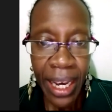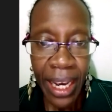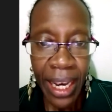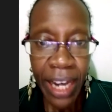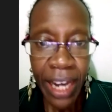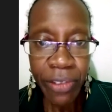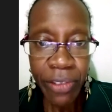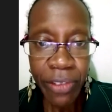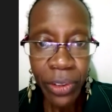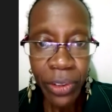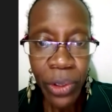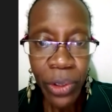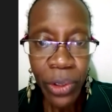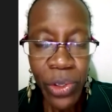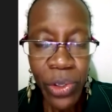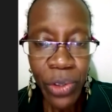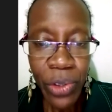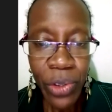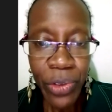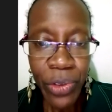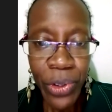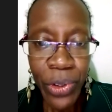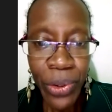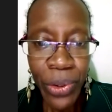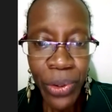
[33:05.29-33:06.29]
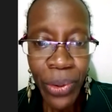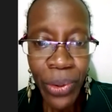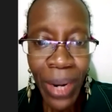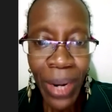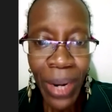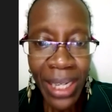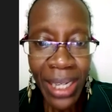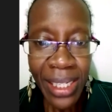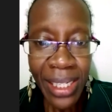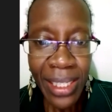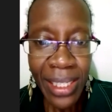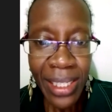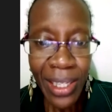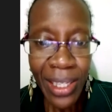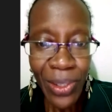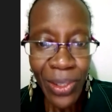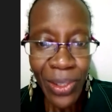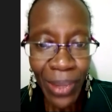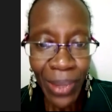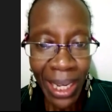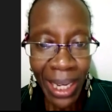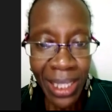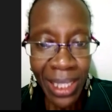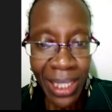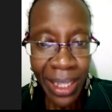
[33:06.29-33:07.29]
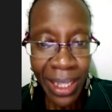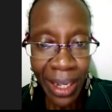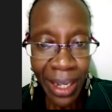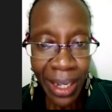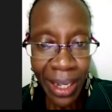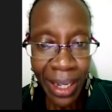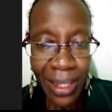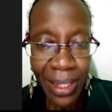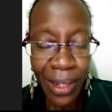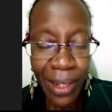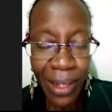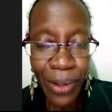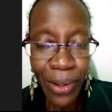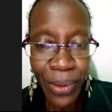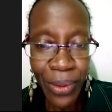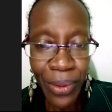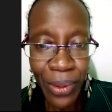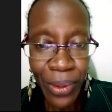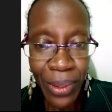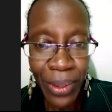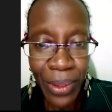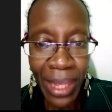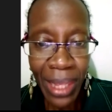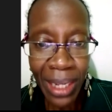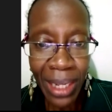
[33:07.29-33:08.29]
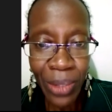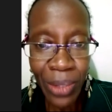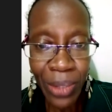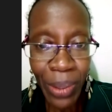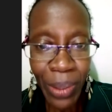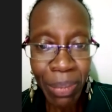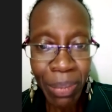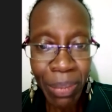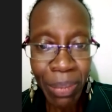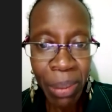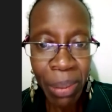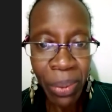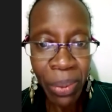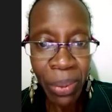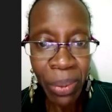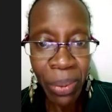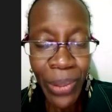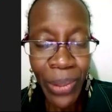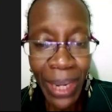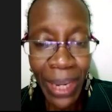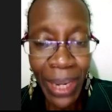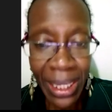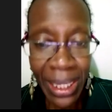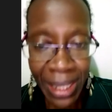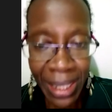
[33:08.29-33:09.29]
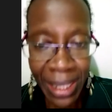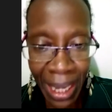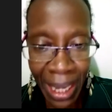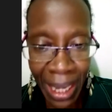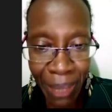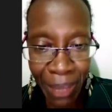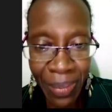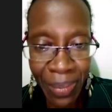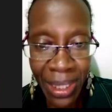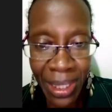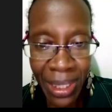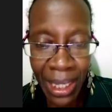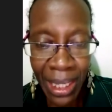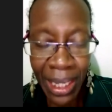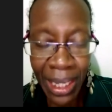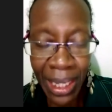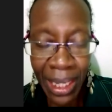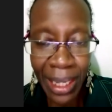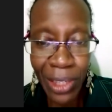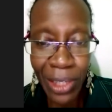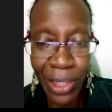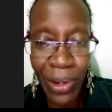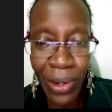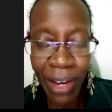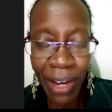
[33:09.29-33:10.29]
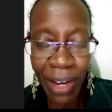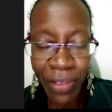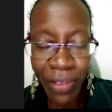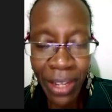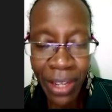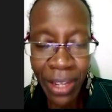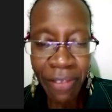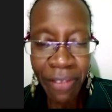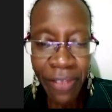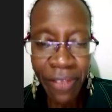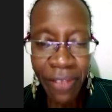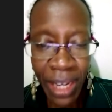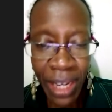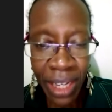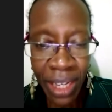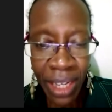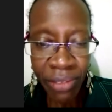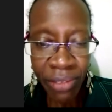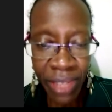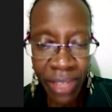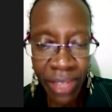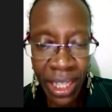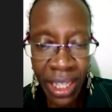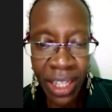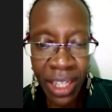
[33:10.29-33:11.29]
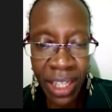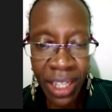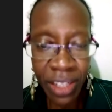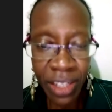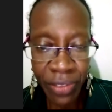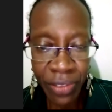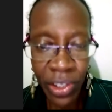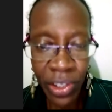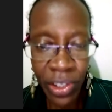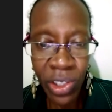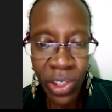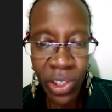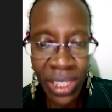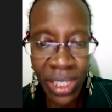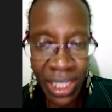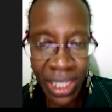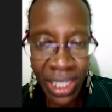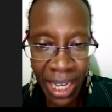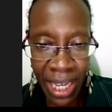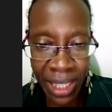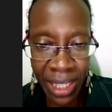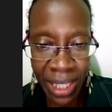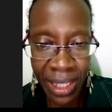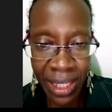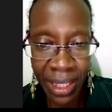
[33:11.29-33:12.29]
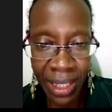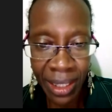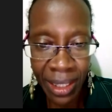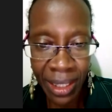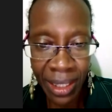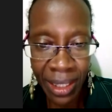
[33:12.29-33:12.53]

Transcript: And for those of you who are teachers or lecturers, you know that when people do exams, you have the very, very difficult task,